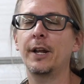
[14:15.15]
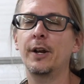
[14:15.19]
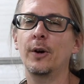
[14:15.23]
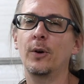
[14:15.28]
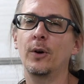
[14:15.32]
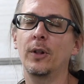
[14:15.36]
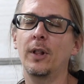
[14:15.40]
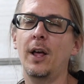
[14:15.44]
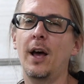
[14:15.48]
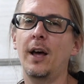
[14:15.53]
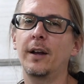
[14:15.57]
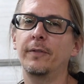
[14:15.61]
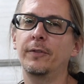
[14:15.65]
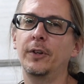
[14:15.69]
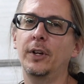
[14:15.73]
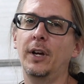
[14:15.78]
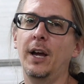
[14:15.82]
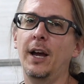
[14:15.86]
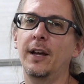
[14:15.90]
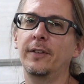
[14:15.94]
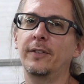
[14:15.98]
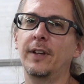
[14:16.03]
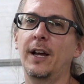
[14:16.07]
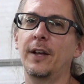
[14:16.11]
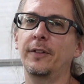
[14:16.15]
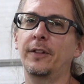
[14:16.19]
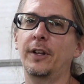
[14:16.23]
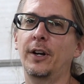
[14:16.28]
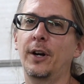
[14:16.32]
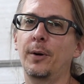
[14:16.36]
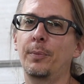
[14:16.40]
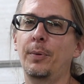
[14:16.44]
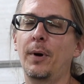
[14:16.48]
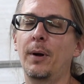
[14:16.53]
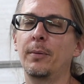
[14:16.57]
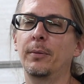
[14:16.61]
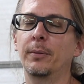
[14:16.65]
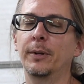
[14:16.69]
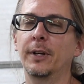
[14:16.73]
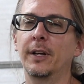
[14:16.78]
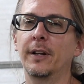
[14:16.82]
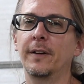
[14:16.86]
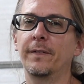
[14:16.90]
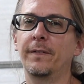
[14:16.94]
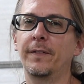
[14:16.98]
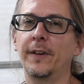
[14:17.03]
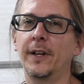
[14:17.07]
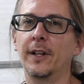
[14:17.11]
I know a lot of you guys out there are probably
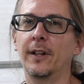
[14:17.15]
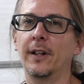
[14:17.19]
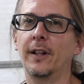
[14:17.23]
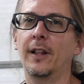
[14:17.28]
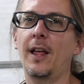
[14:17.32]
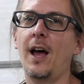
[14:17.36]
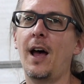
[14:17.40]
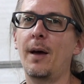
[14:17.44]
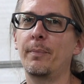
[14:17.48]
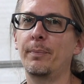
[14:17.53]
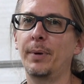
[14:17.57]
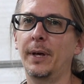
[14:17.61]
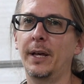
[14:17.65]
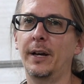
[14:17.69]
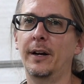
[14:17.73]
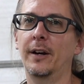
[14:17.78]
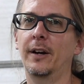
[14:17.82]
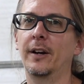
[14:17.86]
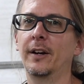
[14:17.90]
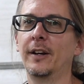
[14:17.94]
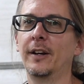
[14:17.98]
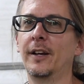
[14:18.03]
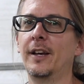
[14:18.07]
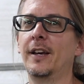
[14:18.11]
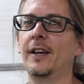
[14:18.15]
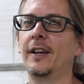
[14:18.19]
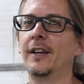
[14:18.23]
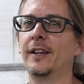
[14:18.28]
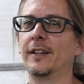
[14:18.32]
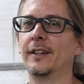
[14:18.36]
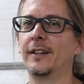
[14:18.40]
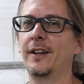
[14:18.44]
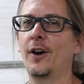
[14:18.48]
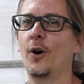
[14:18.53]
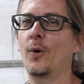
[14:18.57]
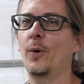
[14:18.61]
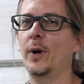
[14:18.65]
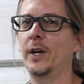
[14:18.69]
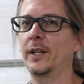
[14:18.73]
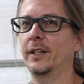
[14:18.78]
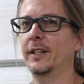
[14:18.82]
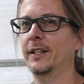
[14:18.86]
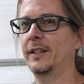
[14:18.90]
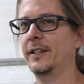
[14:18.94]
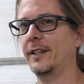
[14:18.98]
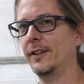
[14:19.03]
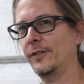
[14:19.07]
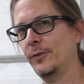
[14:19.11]
going to feel a lot better knowing
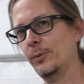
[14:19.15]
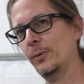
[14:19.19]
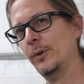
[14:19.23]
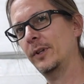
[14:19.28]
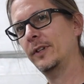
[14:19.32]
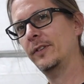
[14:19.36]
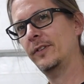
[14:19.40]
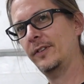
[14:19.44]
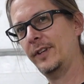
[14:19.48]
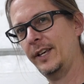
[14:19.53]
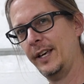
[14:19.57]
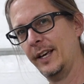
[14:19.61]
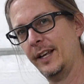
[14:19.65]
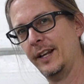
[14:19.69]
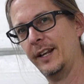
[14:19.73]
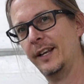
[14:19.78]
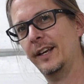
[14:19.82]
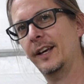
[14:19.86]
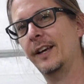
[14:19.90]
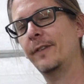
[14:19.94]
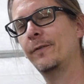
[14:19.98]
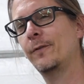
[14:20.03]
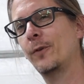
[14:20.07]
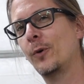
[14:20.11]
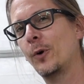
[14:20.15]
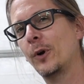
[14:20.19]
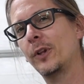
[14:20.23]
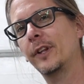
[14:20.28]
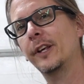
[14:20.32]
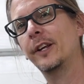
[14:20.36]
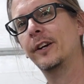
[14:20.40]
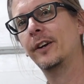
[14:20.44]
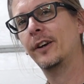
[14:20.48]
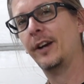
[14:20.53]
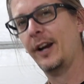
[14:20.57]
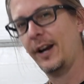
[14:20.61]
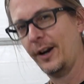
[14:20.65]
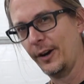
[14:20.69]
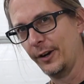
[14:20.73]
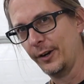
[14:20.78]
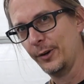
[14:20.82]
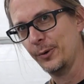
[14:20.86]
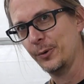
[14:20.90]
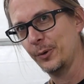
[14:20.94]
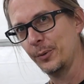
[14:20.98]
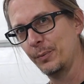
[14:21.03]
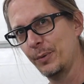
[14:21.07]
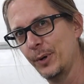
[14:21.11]
that this one's getting a 4-liter
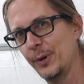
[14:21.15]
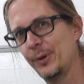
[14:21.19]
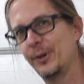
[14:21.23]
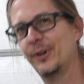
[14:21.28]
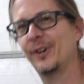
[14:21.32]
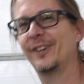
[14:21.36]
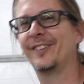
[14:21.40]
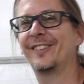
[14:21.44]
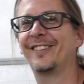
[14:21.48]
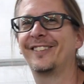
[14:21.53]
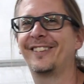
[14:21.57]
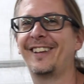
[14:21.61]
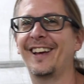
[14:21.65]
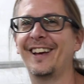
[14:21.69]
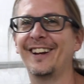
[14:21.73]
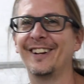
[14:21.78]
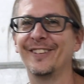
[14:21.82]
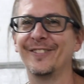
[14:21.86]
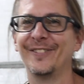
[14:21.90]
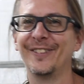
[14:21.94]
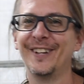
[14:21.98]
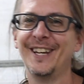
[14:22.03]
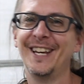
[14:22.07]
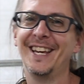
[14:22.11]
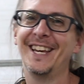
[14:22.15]
air-cooled motor instead of